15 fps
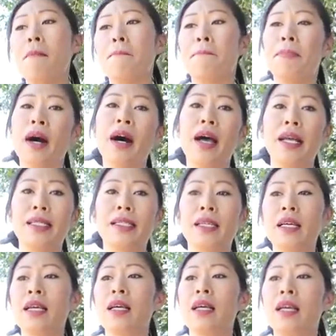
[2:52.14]
but
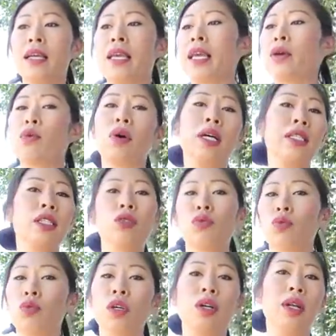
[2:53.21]
he was
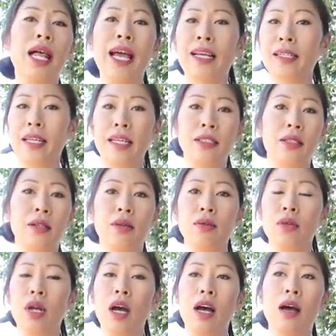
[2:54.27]
real
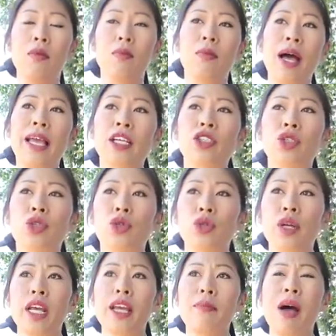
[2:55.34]
lackadaisical. By
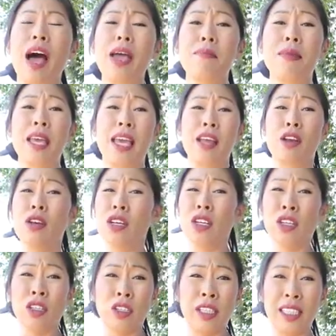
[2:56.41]
extreme, I mean
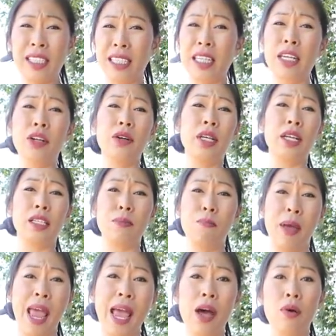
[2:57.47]
serious
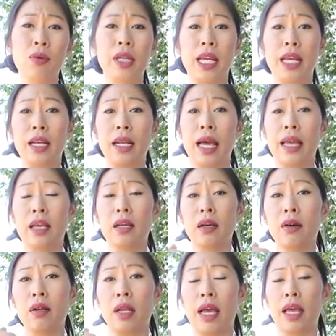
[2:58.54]
pounding, like
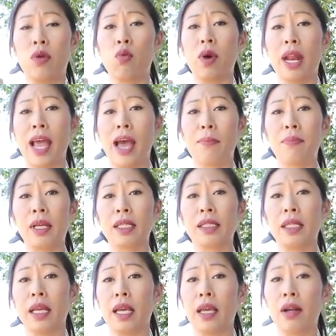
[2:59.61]
what
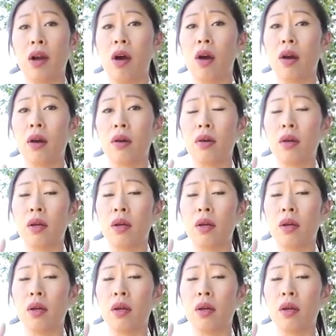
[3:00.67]
happens in our